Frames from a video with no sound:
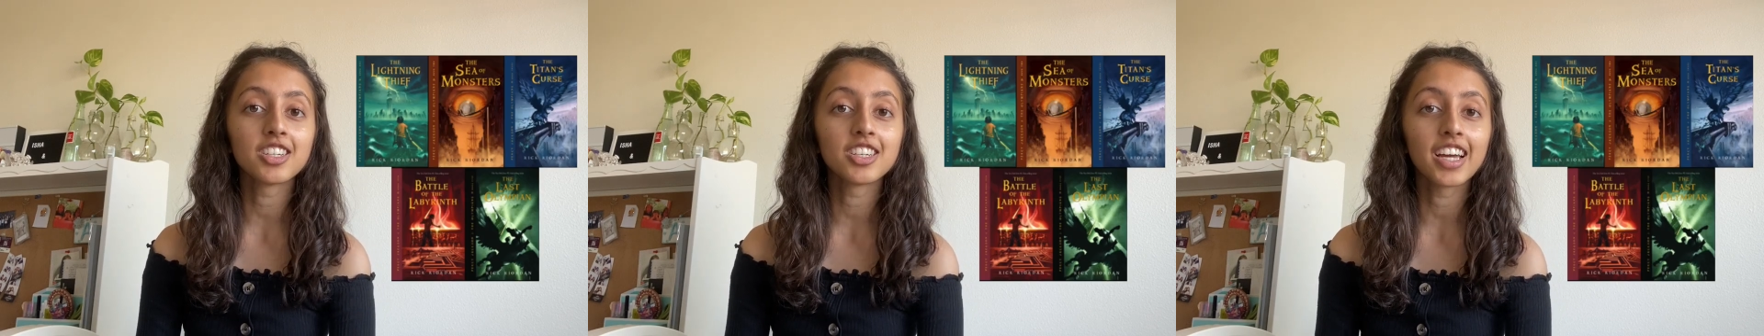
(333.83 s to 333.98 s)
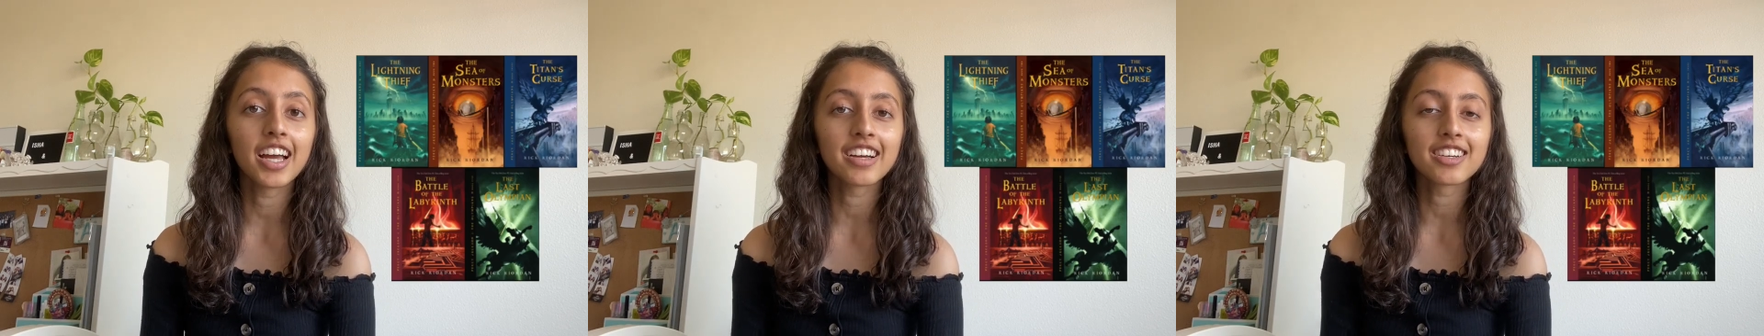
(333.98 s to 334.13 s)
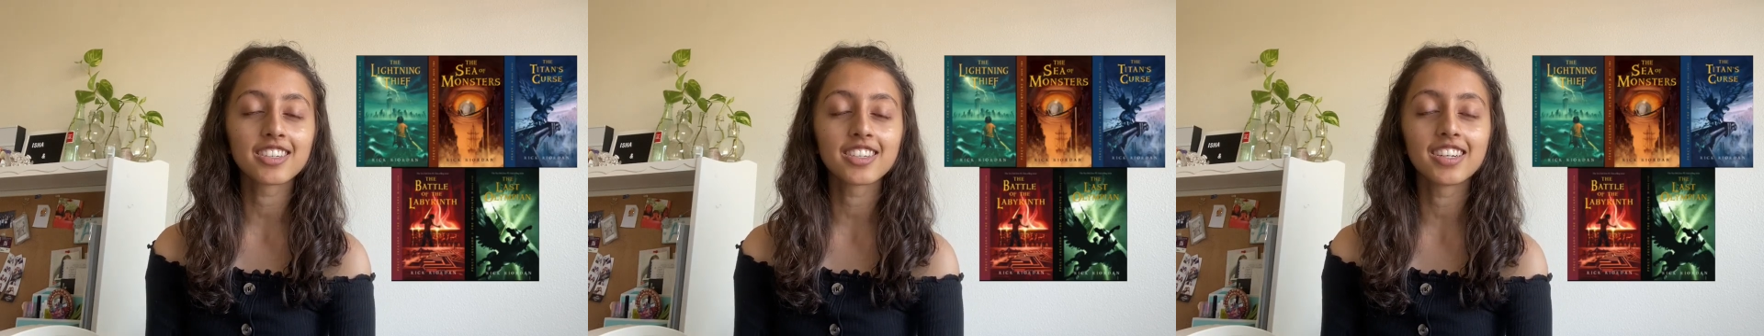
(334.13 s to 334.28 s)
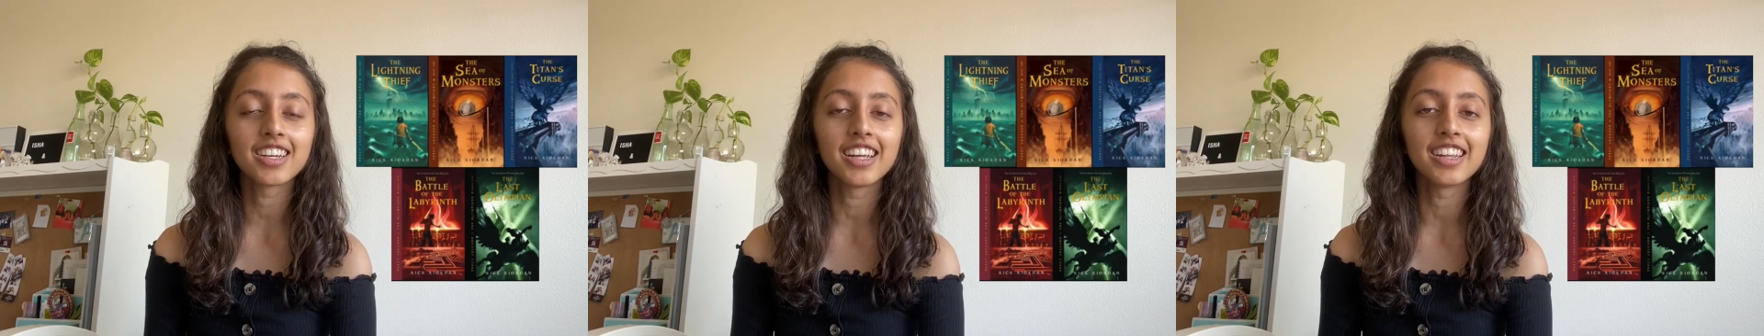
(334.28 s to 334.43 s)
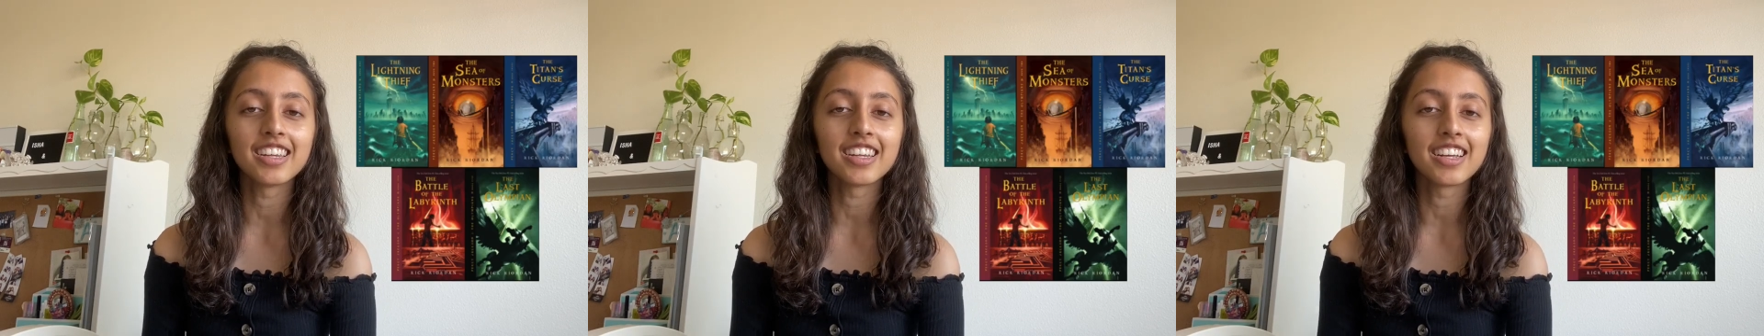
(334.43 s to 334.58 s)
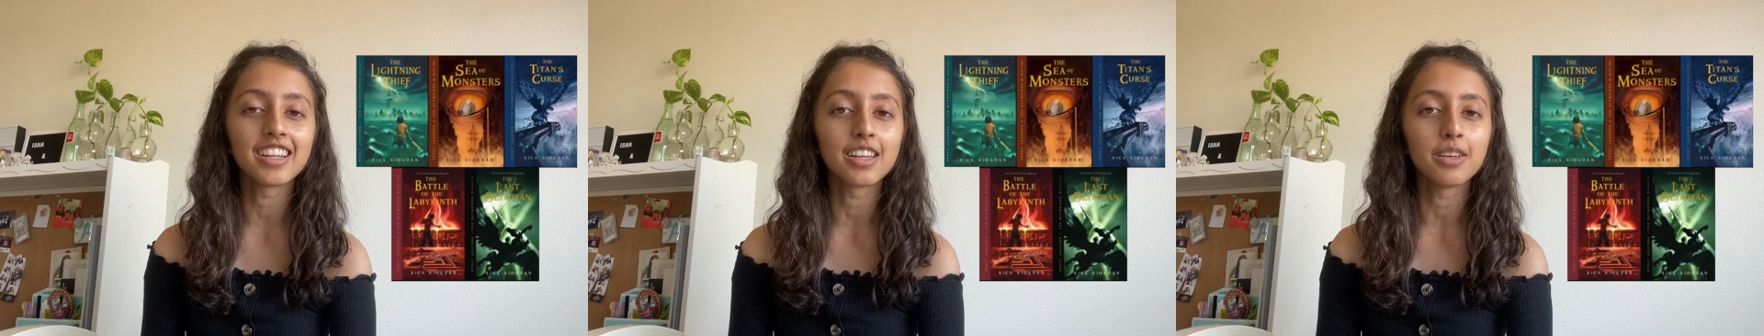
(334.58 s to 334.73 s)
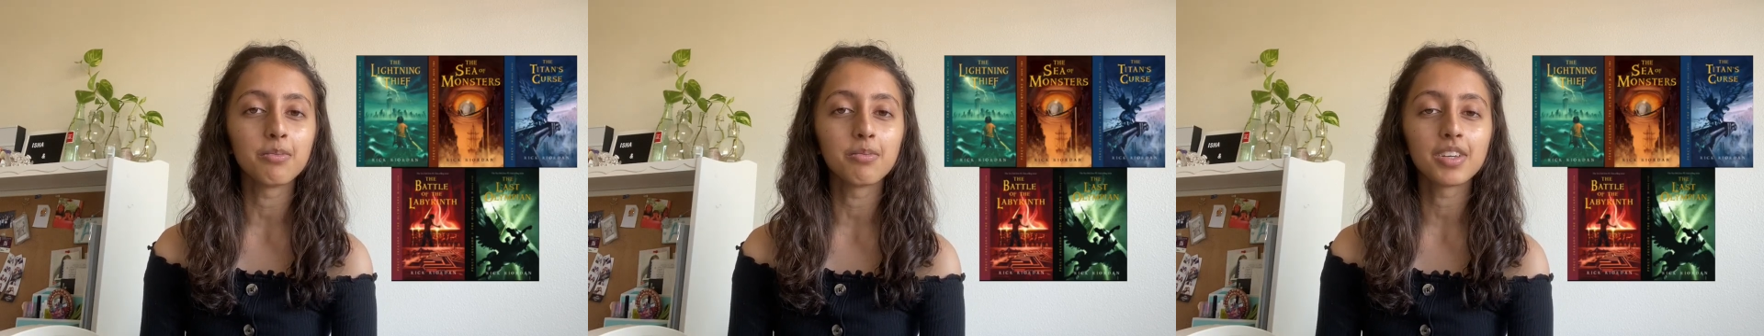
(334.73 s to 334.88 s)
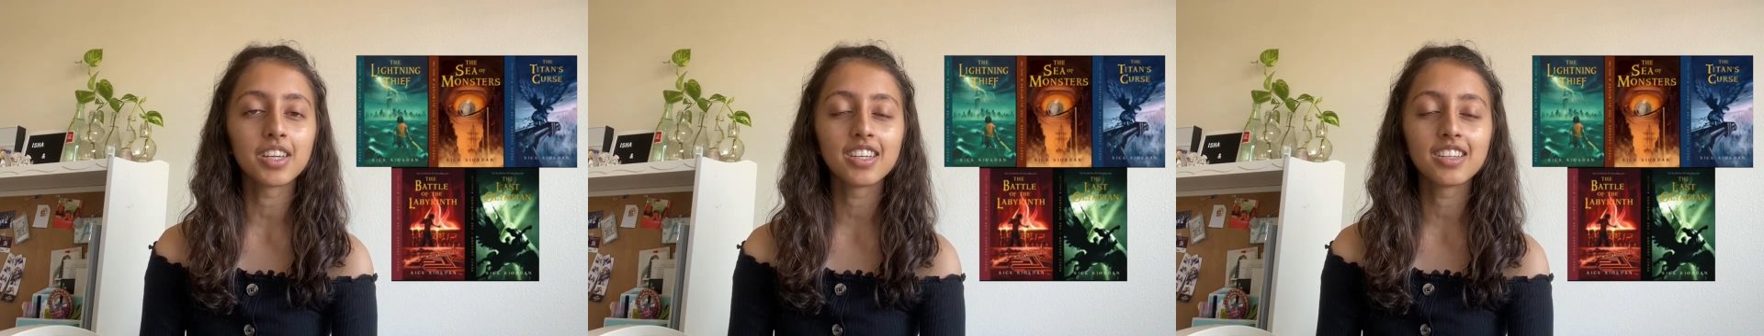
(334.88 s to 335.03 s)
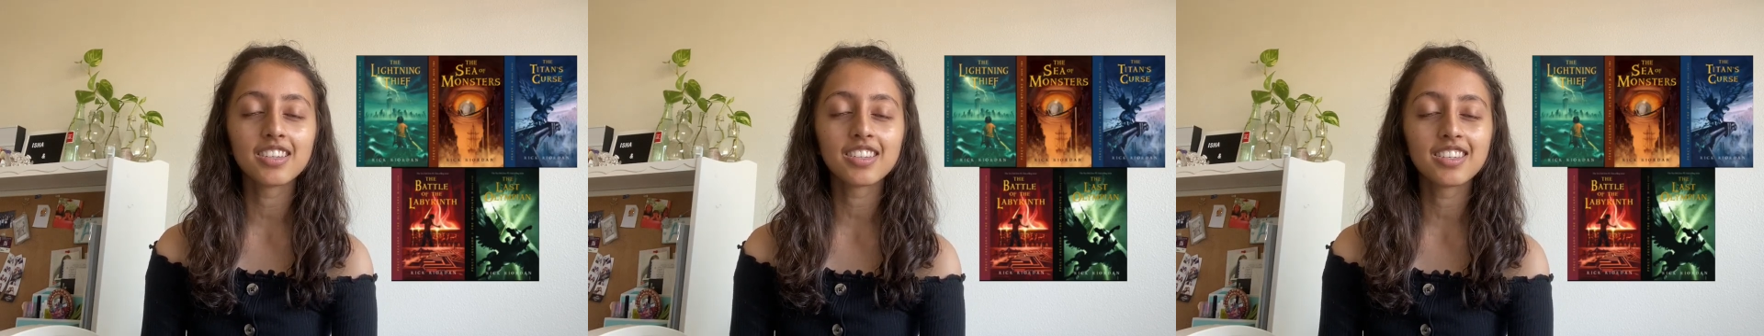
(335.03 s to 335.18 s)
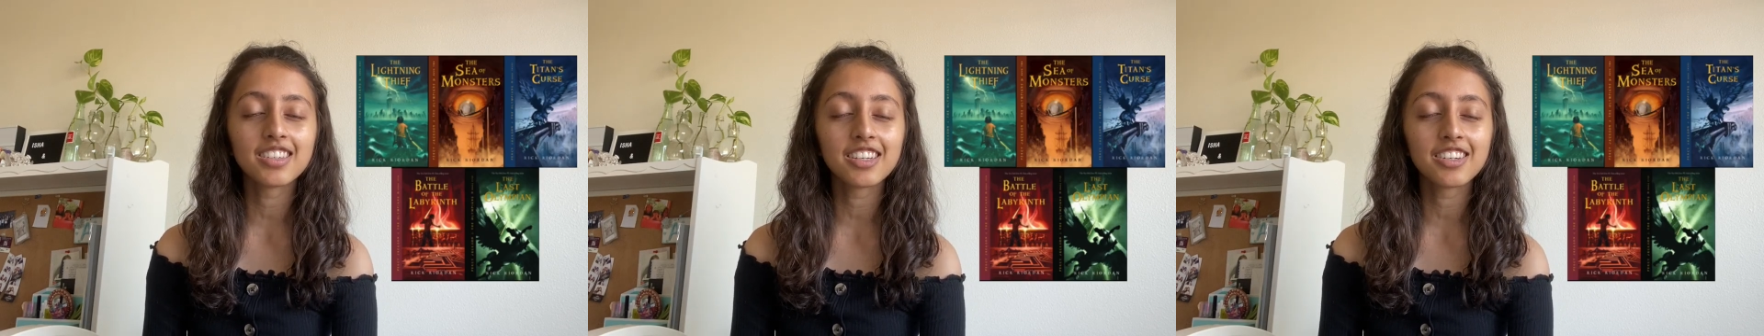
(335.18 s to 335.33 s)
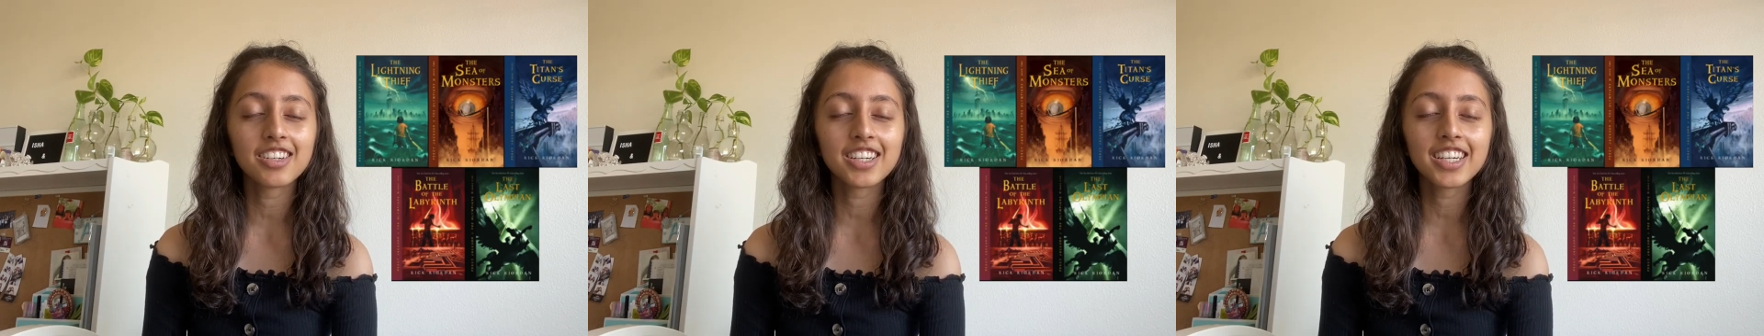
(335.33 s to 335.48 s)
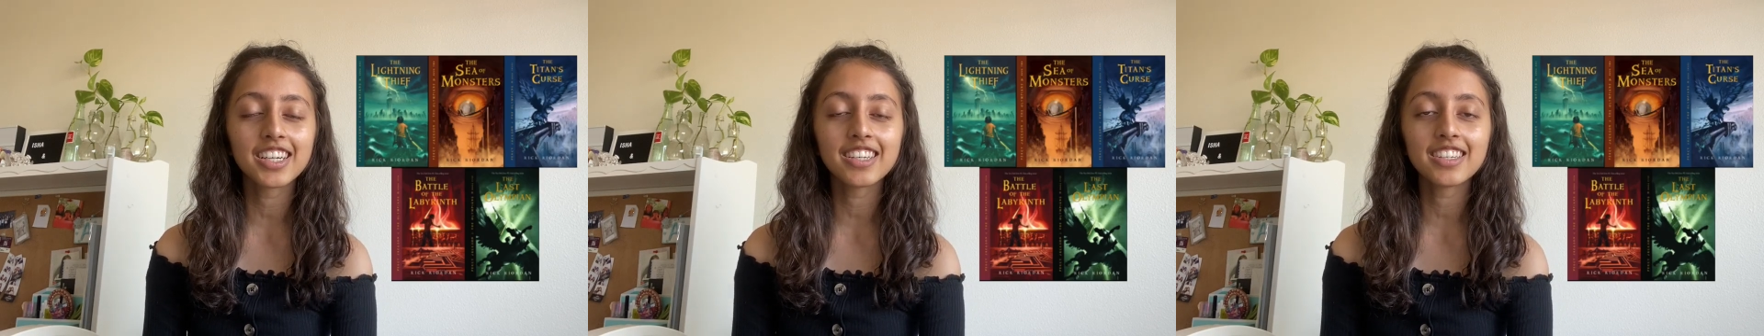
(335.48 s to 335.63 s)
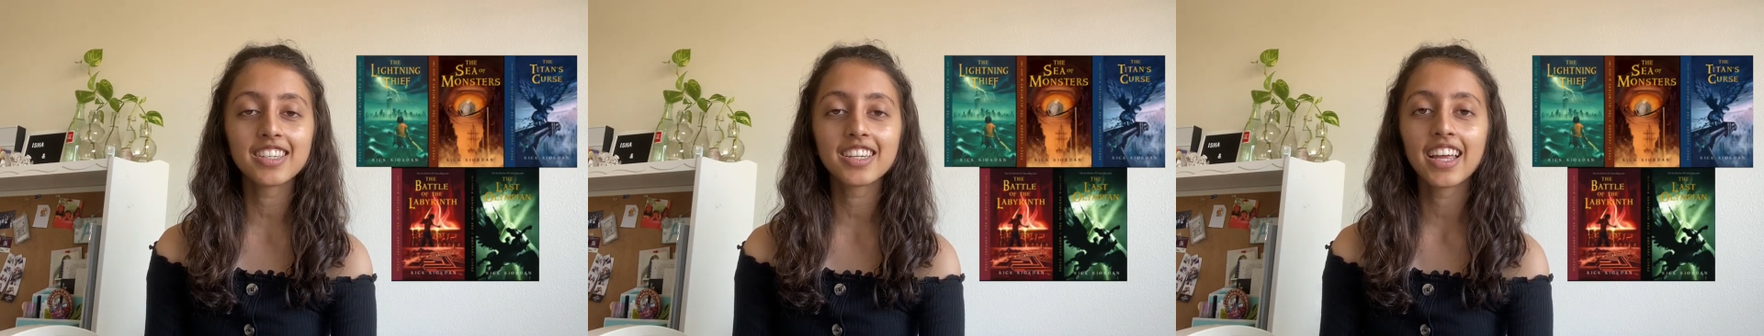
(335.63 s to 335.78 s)
Jackson and the Olympians
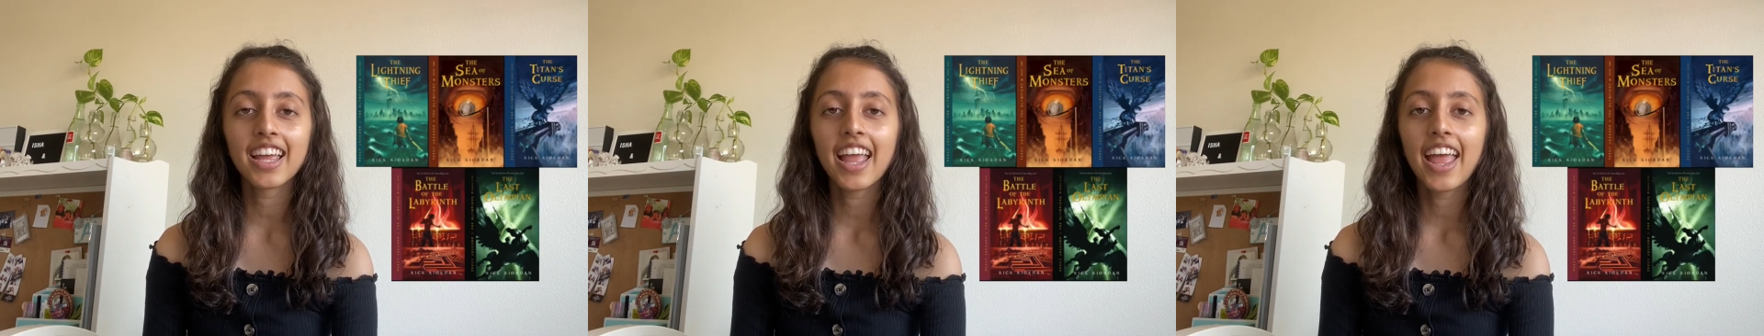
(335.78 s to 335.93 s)
series,